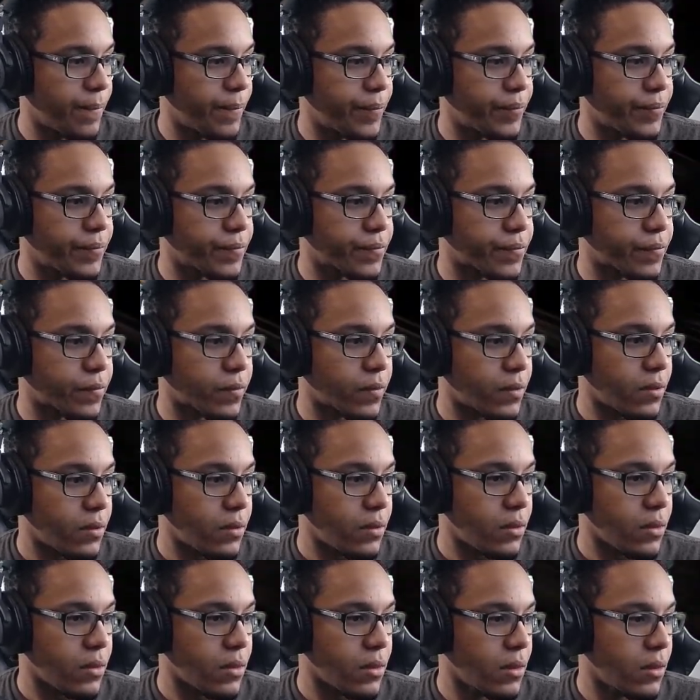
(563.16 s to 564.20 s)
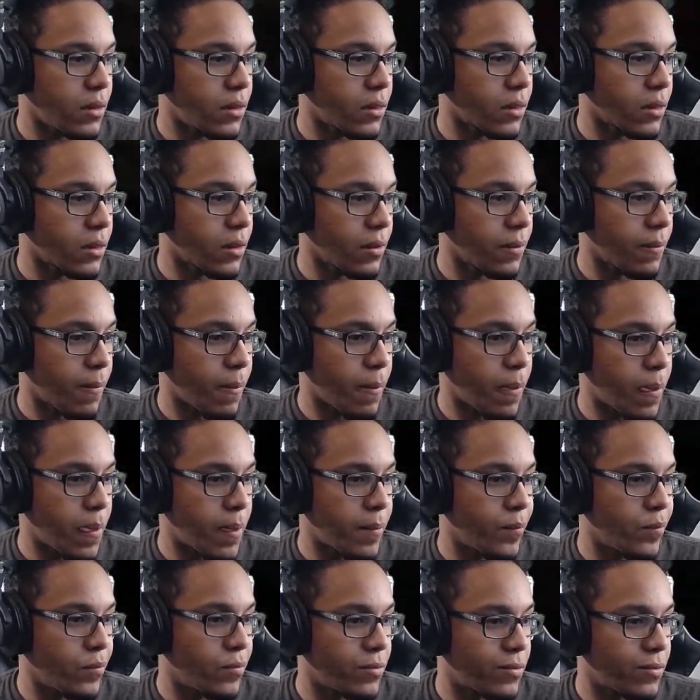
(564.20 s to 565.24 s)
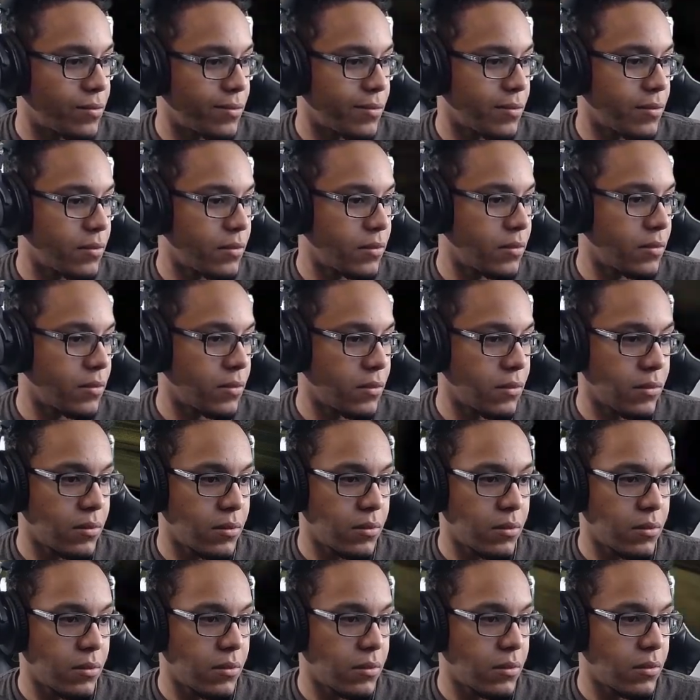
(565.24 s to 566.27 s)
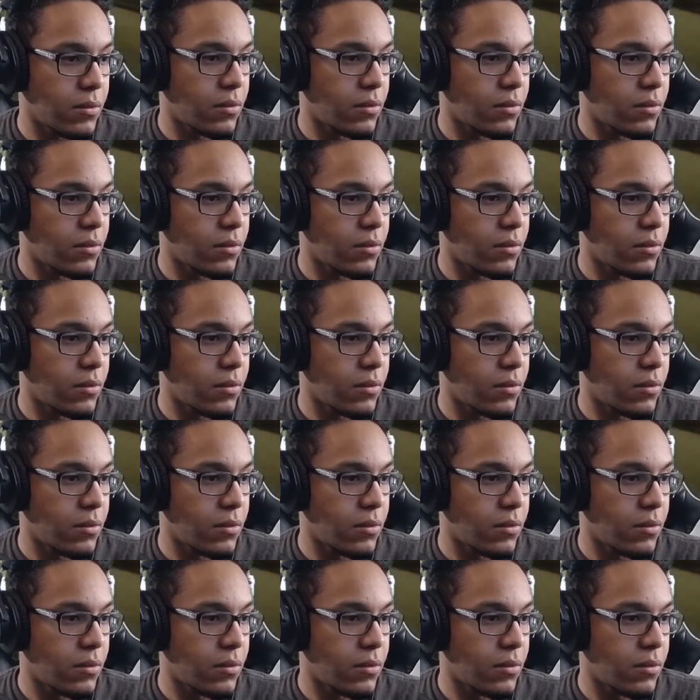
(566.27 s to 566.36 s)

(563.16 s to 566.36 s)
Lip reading: No one is speaking in this clip.